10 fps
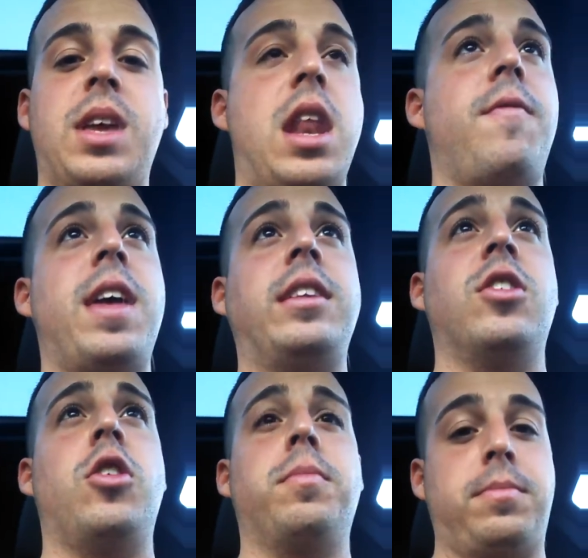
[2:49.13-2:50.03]
And if they
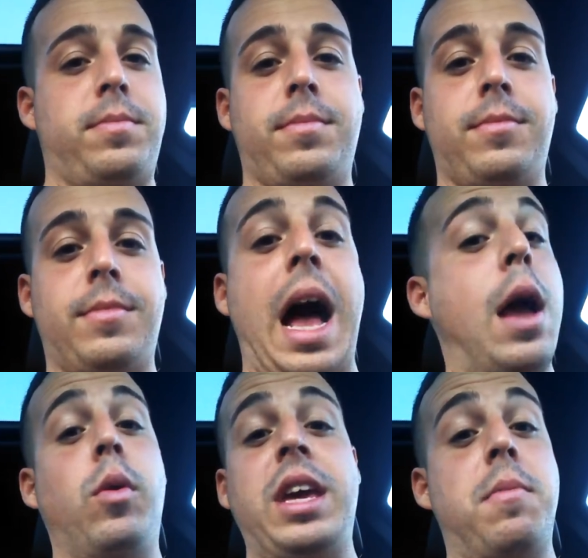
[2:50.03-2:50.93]
don't,
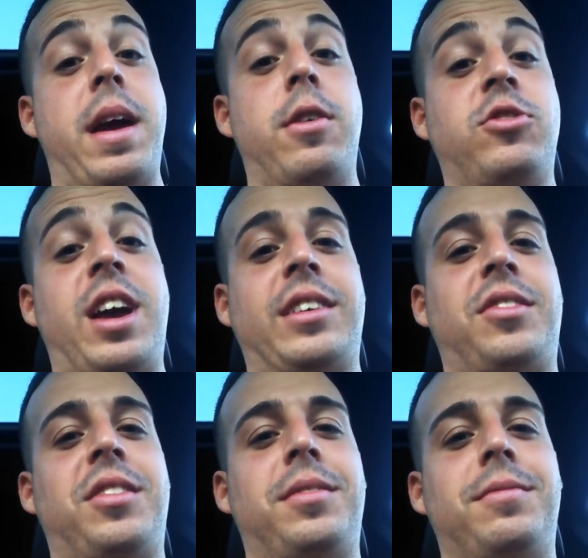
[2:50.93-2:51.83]
I will eat my own
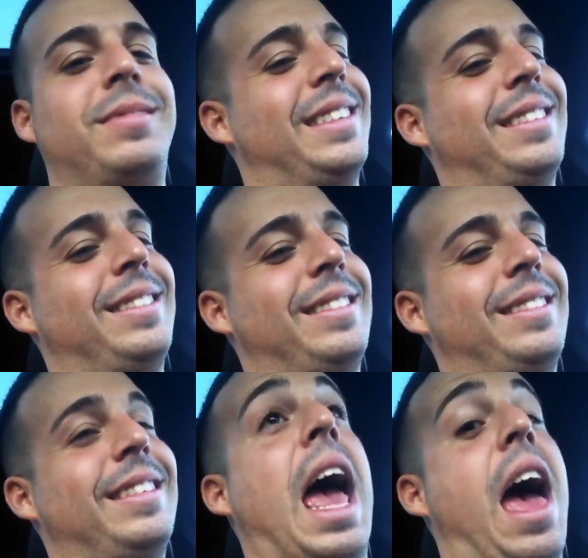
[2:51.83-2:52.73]
chest.
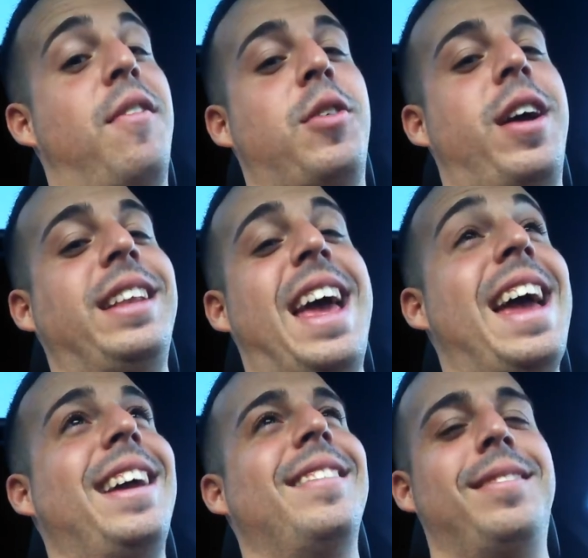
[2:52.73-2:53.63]
Have a great day.